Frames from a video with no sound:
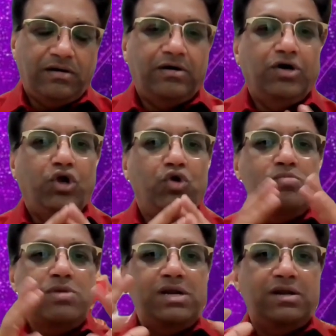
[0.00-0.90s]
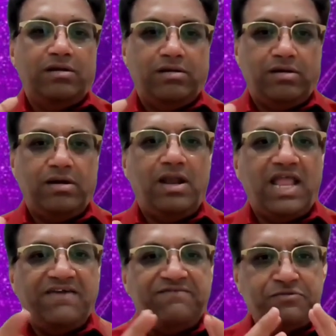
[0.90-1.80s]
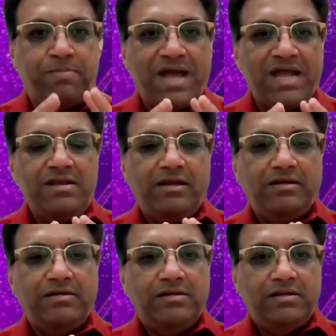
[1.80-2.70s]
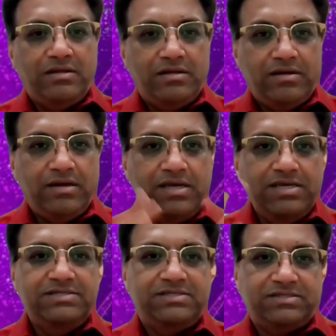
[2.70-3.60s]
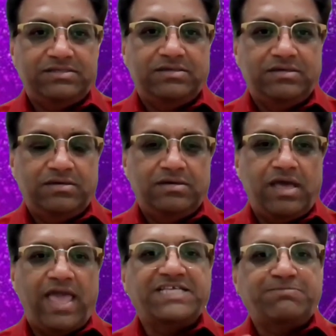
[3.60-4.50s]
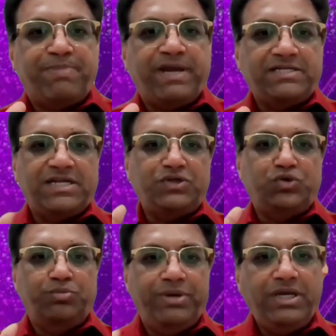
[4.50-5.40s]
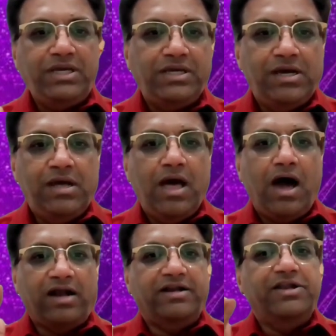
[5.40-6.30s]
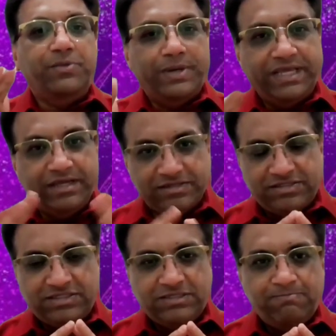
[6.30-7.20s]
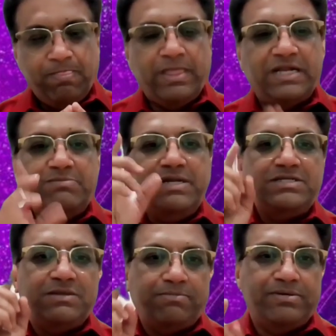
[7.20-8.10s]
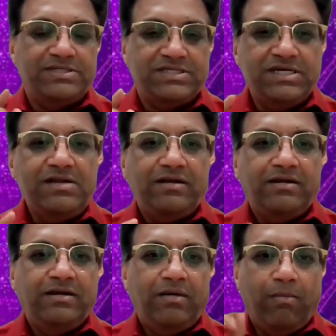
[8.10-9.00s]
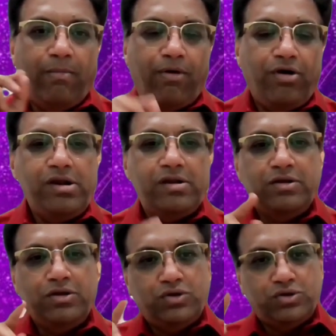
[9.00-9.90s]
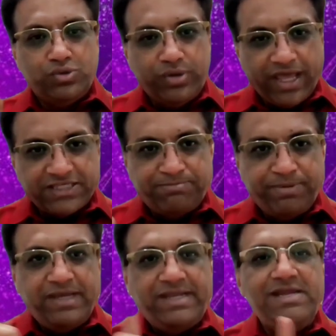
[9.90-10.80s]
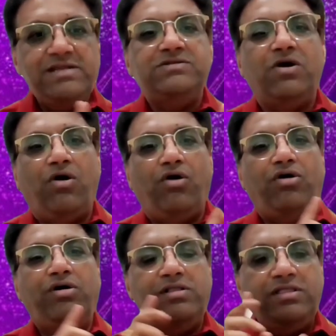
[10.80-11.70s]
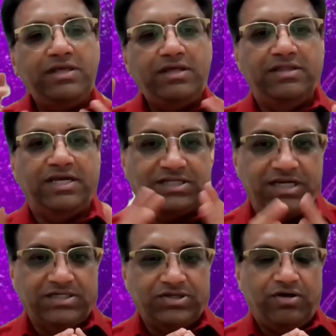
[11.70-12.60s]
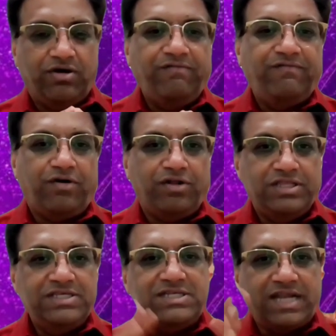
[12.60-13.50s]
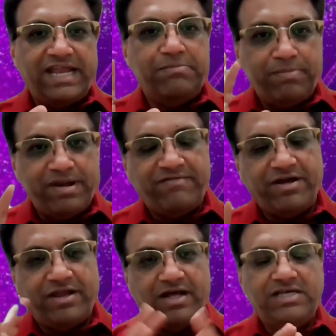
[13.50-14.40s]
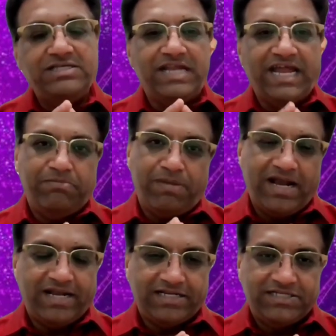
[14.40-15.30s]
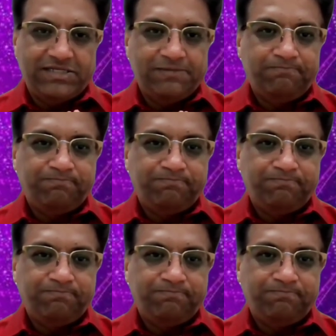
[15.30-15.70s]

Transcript: a human lifespan is expected to be 120 years. That means a person born should experience all the dashas of all these 9 navagrahas, 9 planets.